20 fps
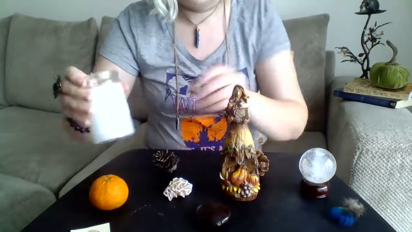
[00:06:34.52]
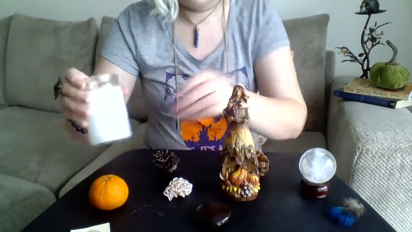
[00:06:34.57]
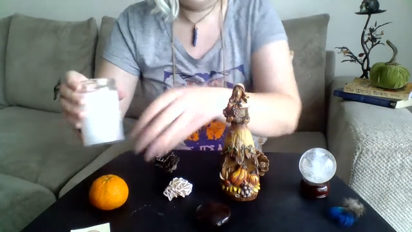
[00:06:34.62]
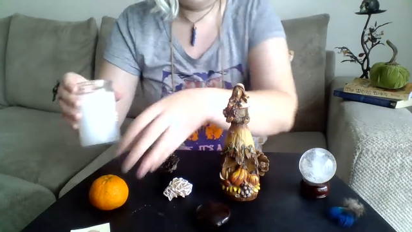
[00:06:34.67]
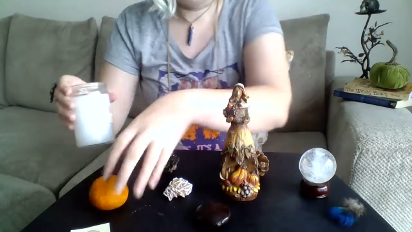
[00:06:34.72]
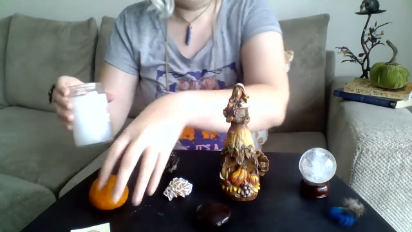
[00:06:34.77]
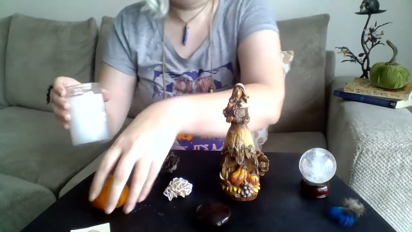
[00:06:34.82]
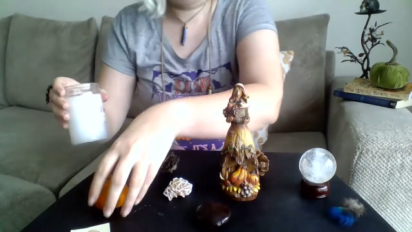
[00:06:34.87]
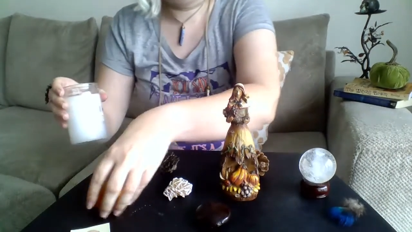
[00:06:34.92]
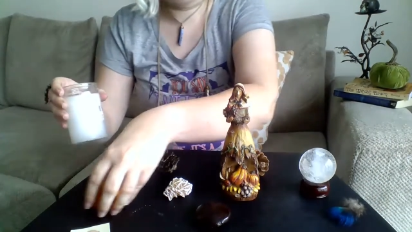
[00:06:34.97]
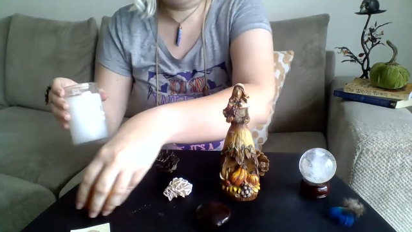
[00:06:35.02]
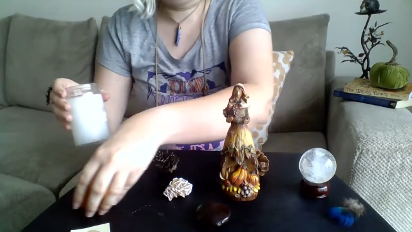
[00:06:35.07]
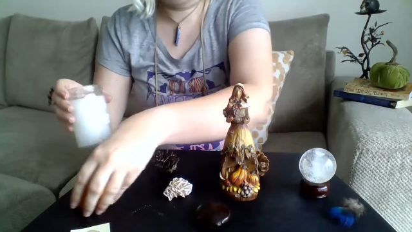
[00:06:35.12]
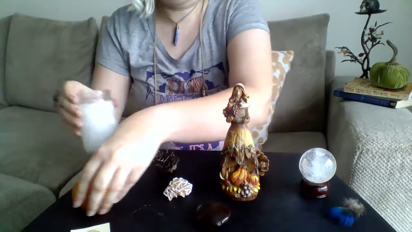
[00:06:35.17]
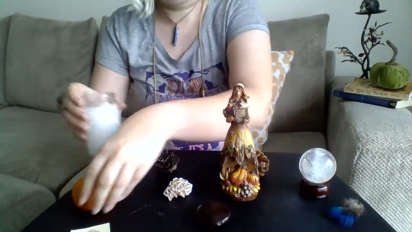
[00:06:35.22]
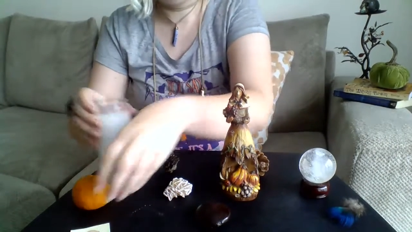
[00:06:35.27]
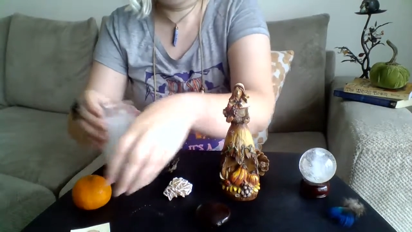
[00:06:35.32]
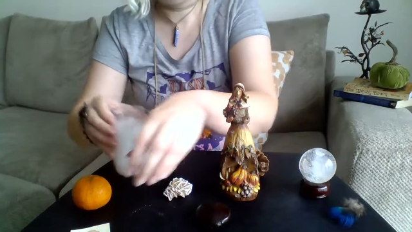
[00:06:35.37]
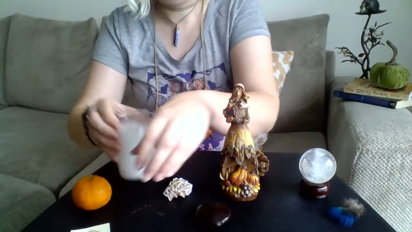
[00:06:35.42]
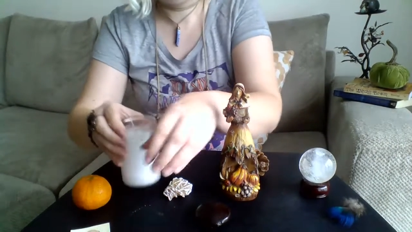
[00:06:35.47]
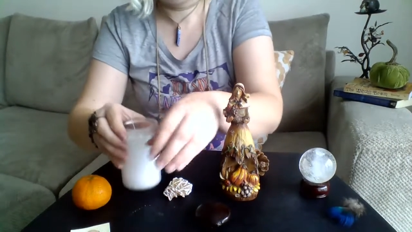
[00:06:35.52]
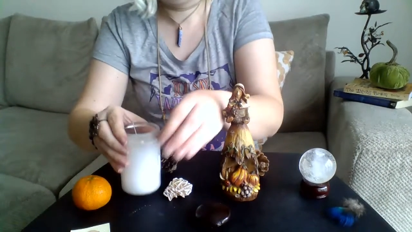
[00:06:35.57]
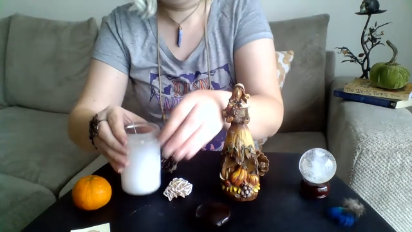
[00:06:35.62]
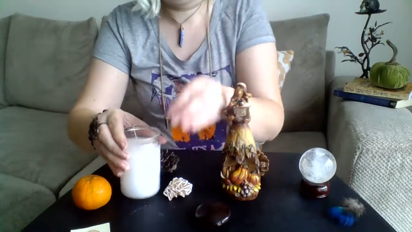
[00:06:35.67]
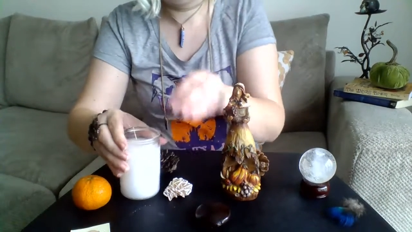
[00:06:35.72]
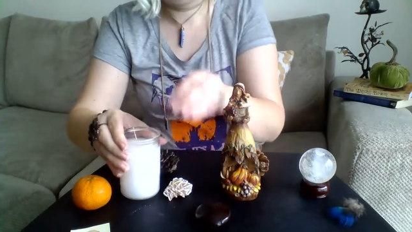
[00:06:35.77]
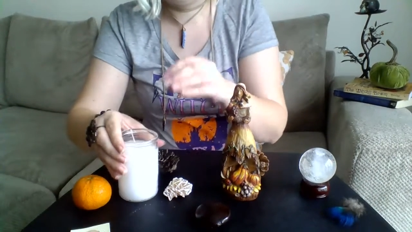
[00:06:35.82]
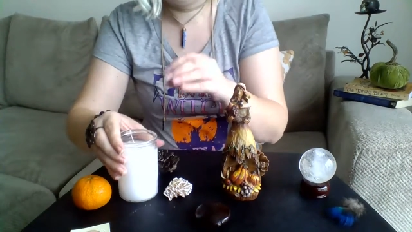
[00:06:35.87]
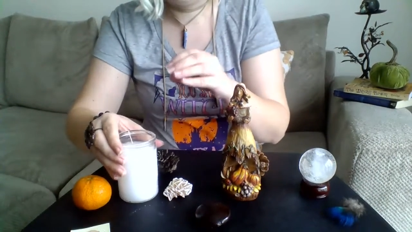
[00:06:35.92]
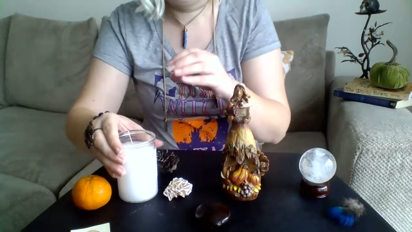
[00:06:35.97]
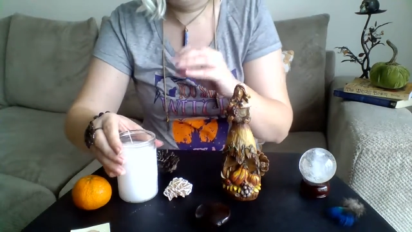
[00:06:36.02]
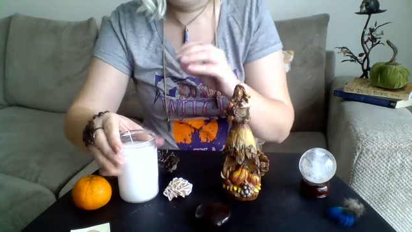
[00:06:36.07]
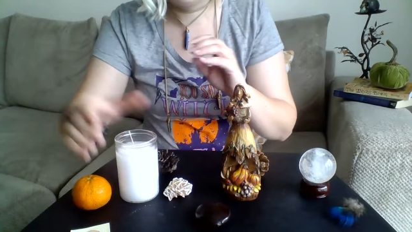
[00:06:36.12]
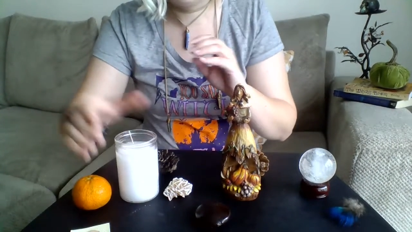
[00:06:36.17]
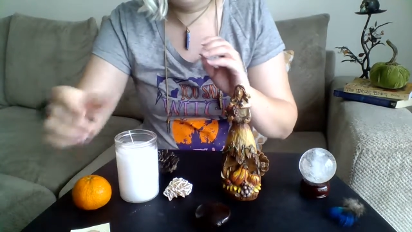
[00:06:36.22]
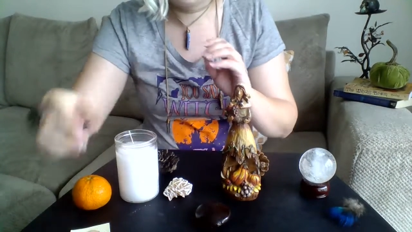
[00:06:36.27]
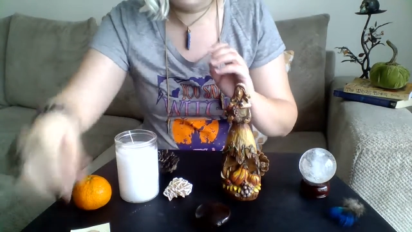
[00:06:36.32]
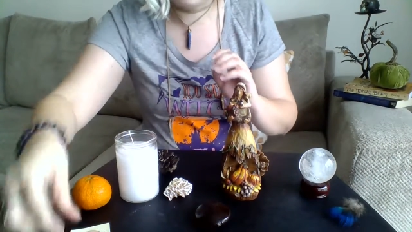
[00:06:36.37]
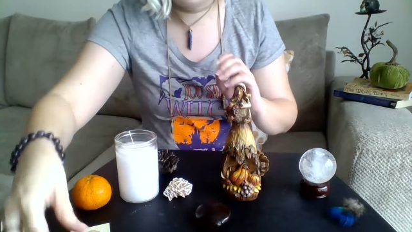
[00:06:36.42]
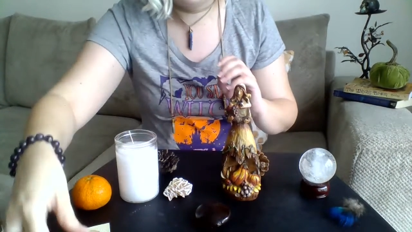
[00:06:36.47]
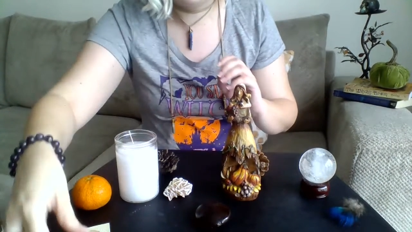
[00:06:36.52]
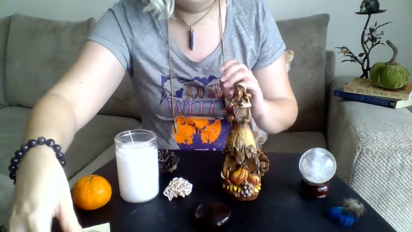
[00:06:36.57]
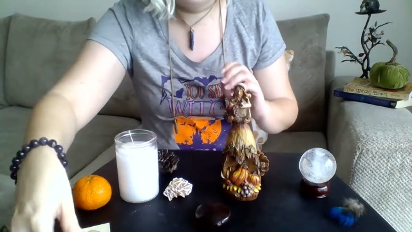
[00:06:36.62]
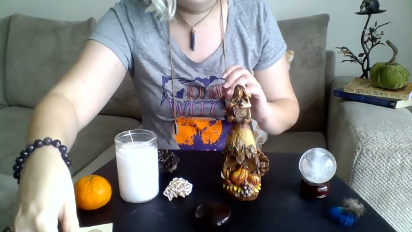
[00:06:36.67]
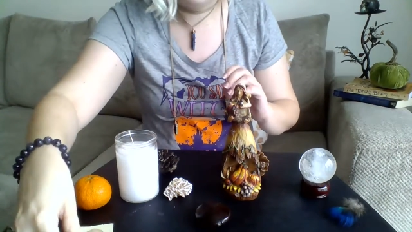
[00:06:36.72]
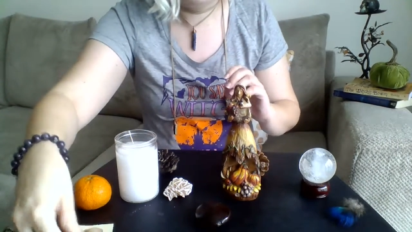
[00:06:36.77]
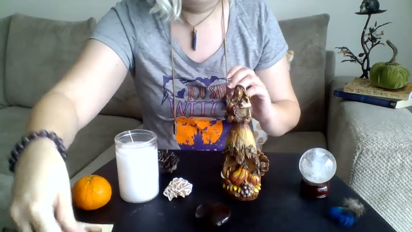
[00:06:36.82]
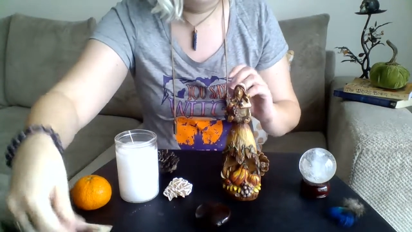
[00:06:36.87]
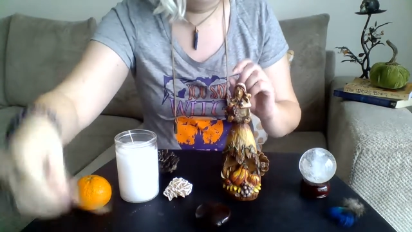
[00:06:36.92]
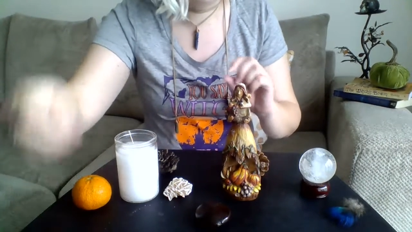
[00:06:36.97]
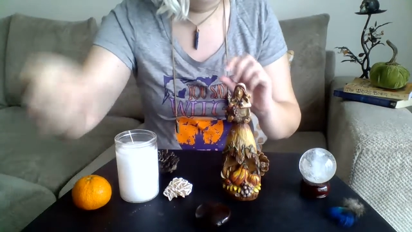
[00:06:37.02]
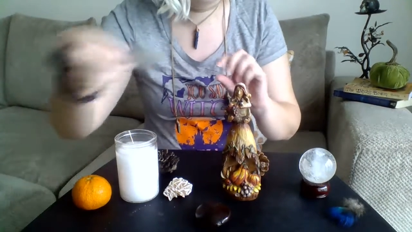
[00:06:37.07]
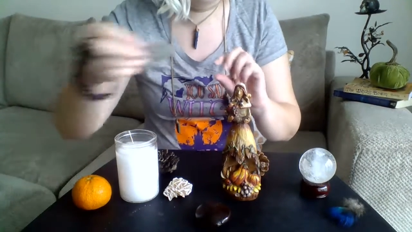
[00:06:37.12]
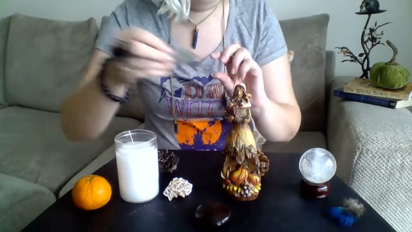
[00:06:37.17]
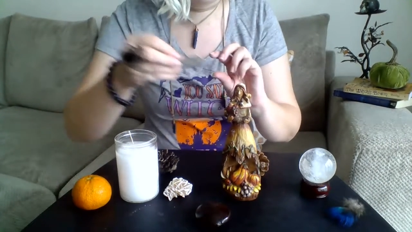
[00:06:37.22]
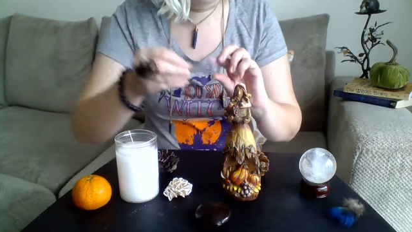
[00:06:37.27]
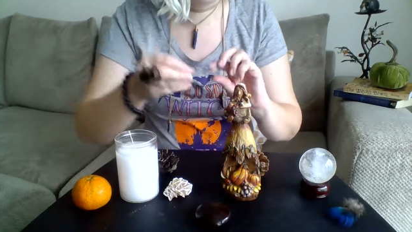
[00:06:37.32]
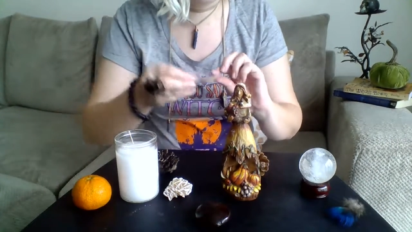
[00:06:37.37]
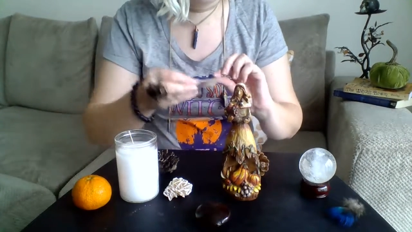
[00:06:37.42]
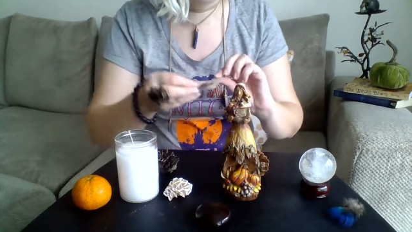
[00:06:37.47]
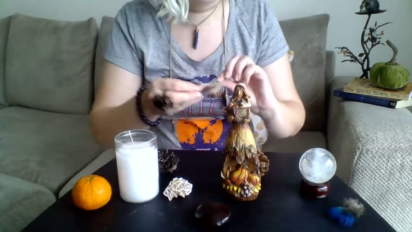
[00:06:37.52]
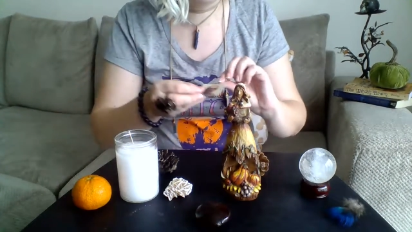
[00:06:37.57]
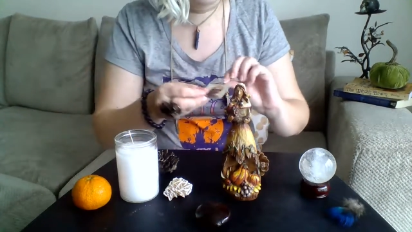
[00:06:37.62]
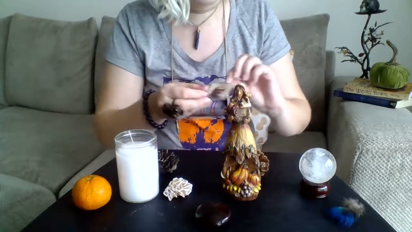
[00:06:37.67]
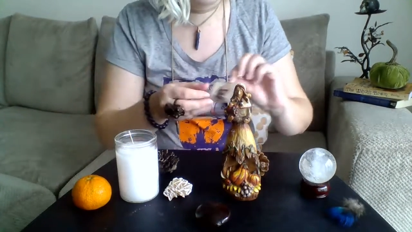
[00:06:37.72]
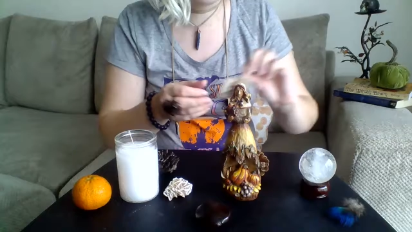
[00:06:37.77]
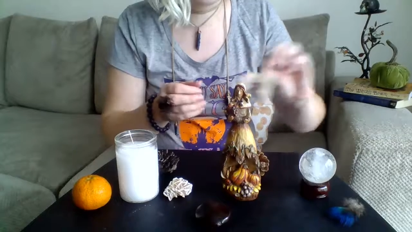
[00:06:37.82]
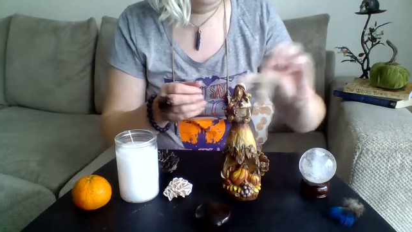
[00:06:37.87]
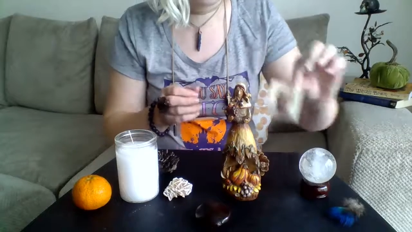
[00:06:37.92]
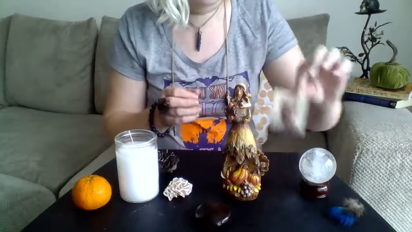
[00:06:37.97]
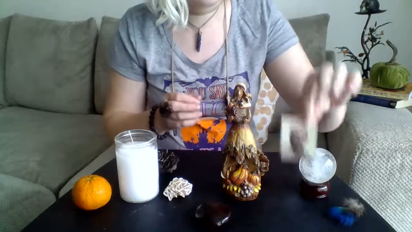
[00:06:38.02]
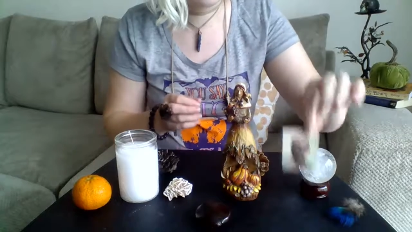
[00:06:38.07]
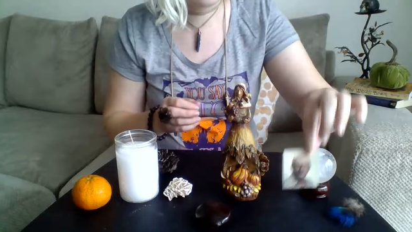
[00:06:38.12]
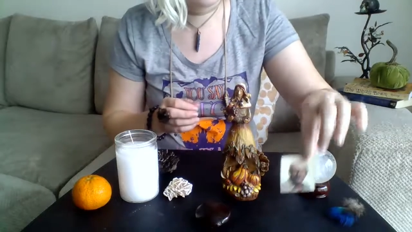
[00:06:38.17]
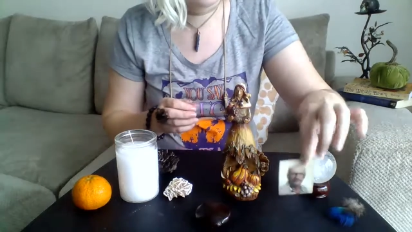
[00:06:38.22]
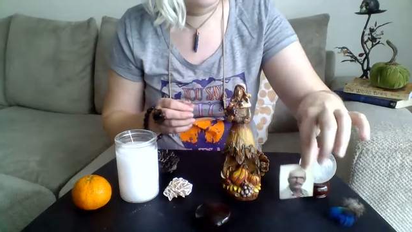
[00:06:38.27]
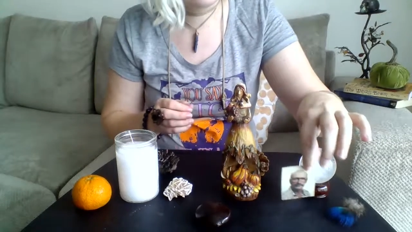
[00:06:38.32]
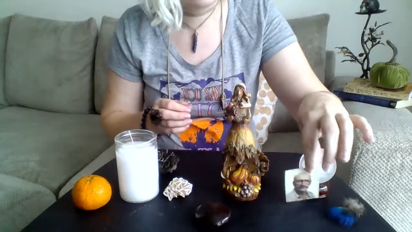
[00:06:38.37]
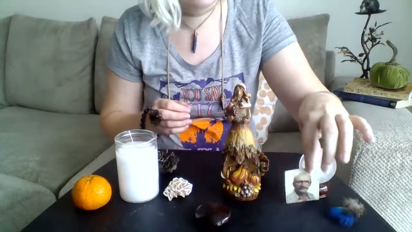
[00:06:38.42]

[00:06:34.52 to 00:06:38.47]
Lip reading: (no speaker visible)